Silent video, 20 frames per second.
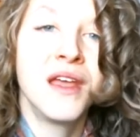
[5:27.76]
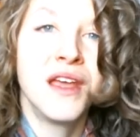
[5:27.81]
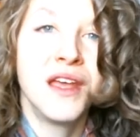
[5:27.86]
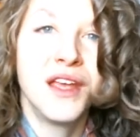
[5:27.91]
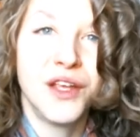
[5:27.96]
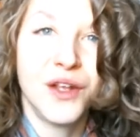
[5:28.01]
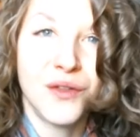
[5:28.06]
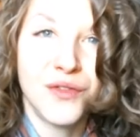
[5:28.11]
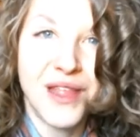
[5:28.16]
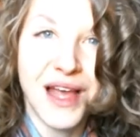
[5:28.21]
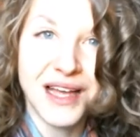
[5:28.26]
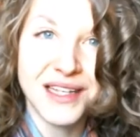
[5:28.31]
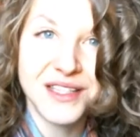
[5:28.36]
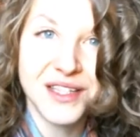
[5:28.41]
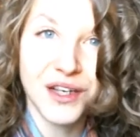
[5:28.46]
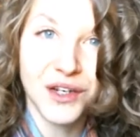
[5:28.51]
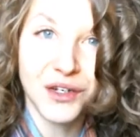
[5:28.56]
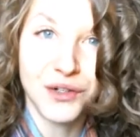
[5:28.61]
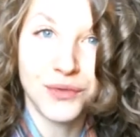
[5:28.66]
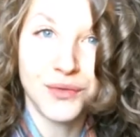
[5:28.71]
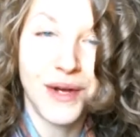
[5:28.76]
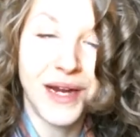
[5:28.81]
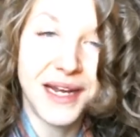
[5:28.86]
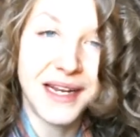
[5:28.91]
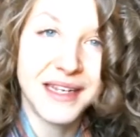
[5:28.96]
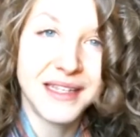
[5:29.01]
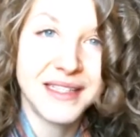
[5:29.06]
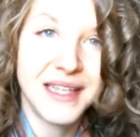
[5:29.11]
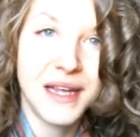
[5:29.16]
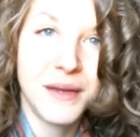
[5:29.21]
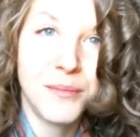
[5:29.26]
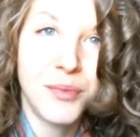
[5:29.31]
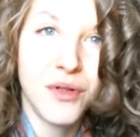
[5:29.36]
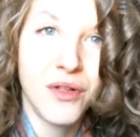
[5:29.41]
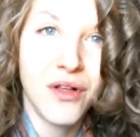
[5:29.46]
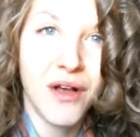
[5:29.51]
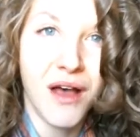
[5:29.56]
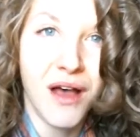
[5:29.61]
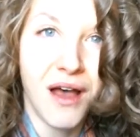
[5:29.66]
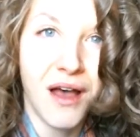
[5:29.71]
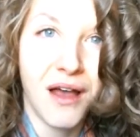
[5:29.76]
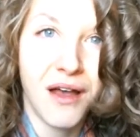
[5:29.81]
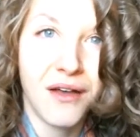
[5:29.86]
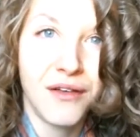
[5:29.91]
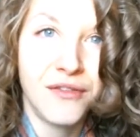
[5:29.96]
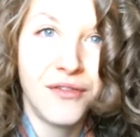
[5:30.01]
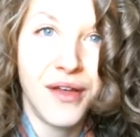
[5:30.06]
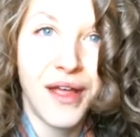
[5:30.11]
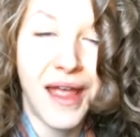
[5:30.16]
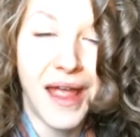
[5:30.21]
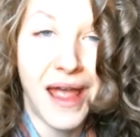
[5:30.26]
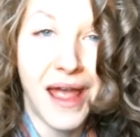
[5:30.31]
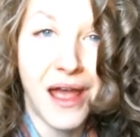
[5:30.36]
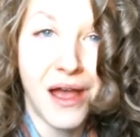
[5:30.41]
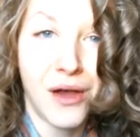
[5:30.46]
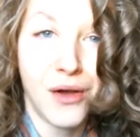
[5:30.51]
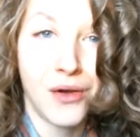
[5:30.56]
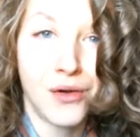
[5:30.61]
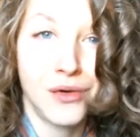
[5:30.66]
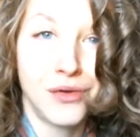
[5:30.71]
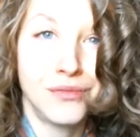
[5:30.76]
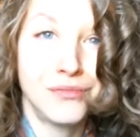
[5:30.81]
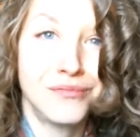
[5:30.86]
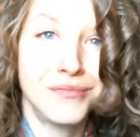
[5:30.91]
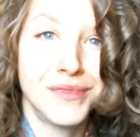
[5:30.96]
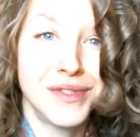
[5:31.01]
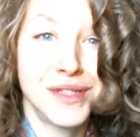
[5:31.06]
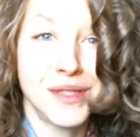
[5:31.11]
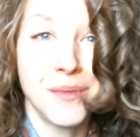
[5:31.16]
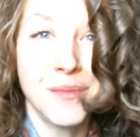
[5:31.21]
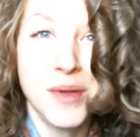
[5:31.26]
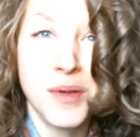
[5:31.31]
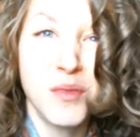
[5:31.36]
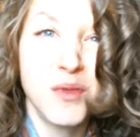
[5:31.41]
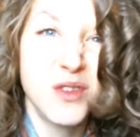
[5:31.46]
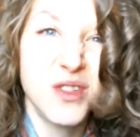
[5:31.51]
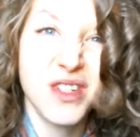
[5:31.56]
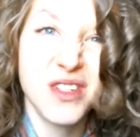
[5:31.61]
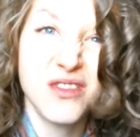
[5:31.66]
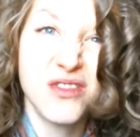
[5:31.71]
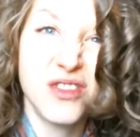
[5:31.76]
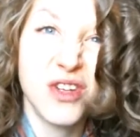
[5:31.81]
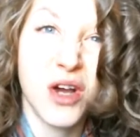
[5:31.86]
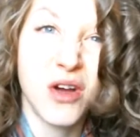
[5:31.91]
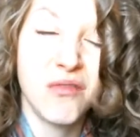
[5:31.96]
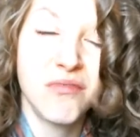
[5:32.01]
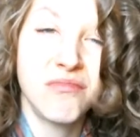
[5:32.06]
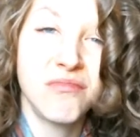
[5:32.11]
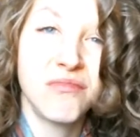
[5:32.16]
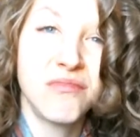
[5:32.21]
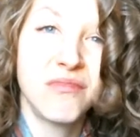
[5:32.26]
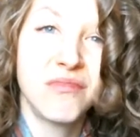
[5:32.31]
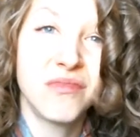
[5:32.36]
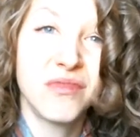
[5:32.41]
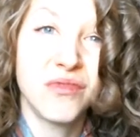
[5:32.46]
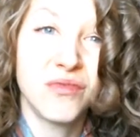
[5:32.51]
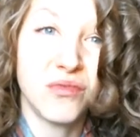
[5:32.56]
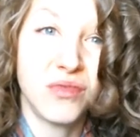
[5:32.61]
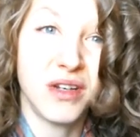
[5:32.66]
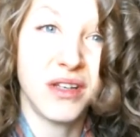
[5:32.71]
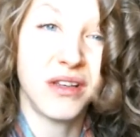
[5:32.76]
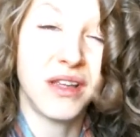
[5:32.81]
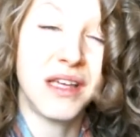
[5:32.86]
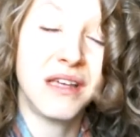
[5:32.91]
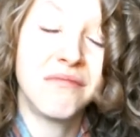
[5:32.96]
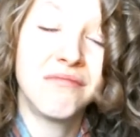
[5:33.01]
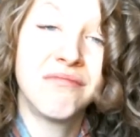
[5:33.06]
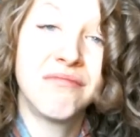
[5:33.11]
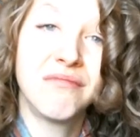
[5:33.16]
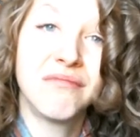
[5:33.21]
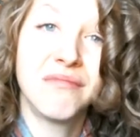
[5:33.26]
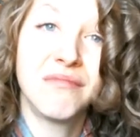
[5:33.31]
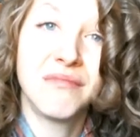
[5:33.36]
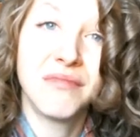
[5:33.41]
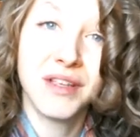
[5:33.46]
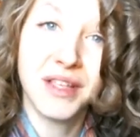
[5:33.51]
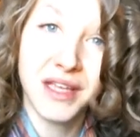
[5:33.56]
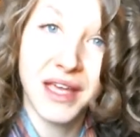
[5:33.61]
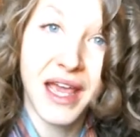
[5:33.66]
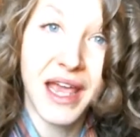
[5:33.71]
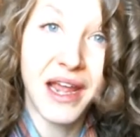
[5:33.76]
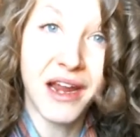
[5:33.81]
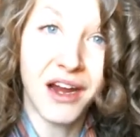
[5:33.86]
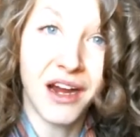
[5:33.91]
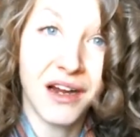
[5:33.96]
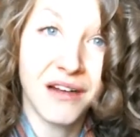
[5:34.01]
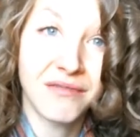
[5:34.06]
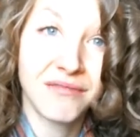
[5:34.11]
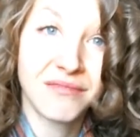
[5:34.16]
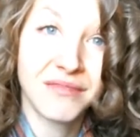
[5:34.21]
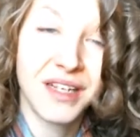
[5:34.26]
you know, that's a great example of how some people just don't really care.